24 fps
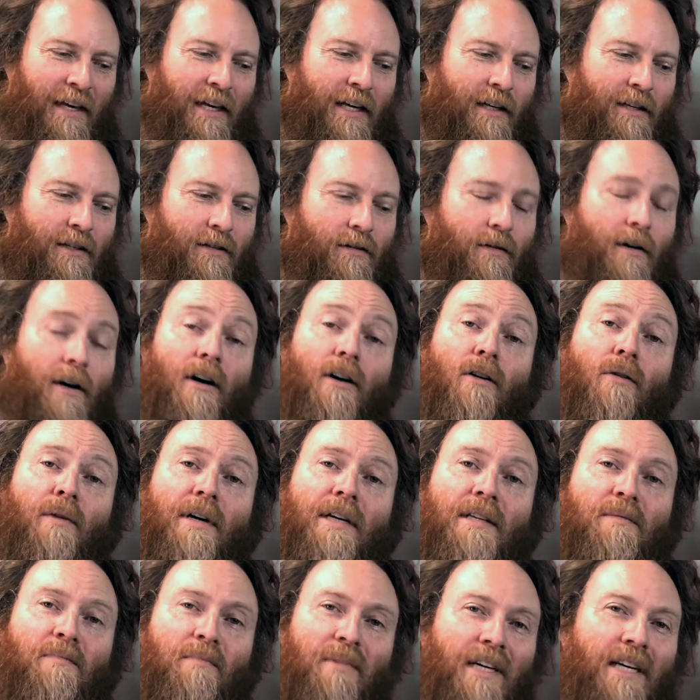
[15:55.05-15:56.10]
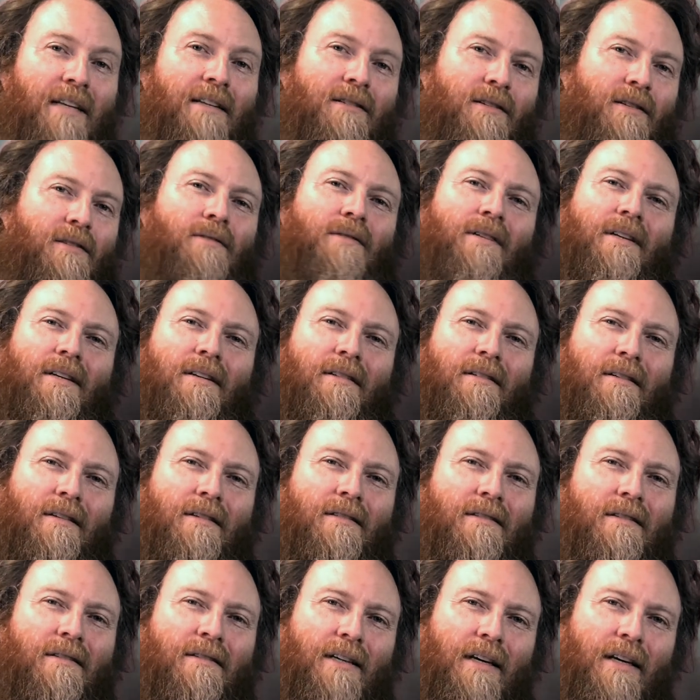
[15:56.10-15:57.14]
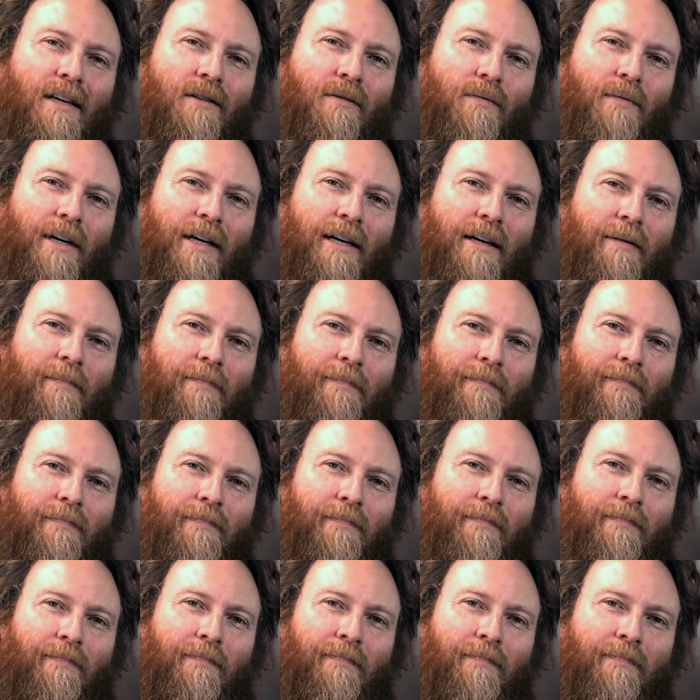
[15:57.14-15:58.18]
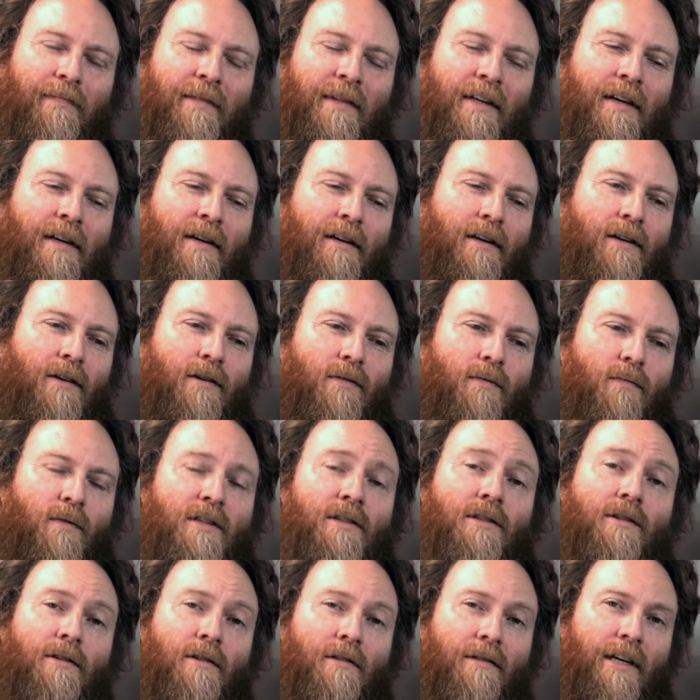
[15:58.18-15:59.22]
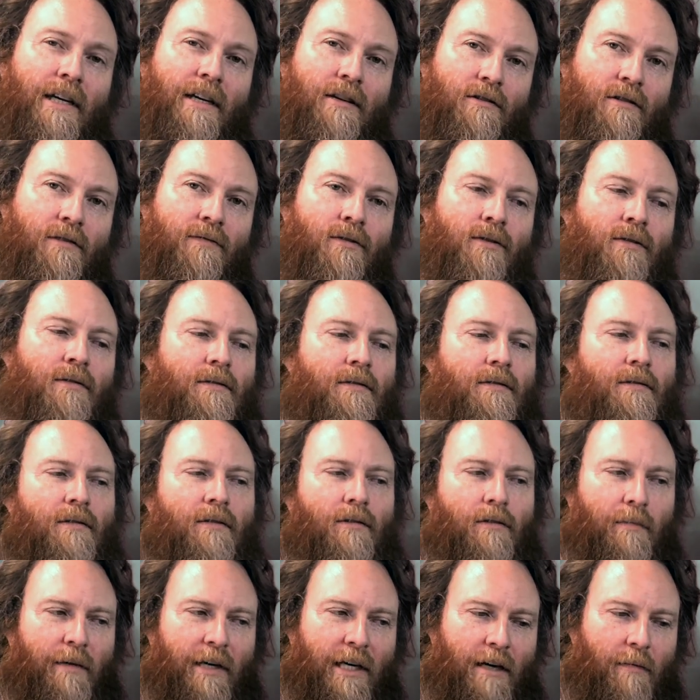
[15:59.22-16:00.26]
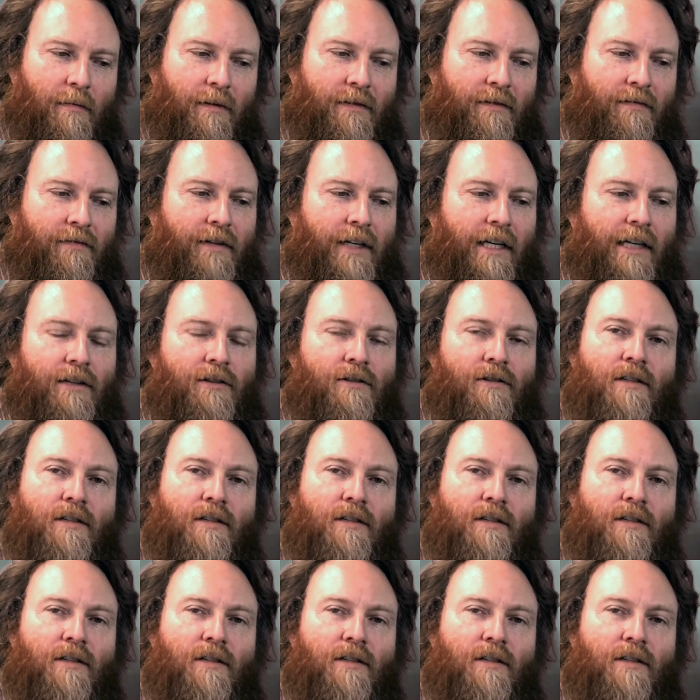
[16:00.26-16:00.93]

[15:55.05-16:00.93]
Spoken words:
So always be tuning is the takeaway. Once you know the intervals, you'll be able to find your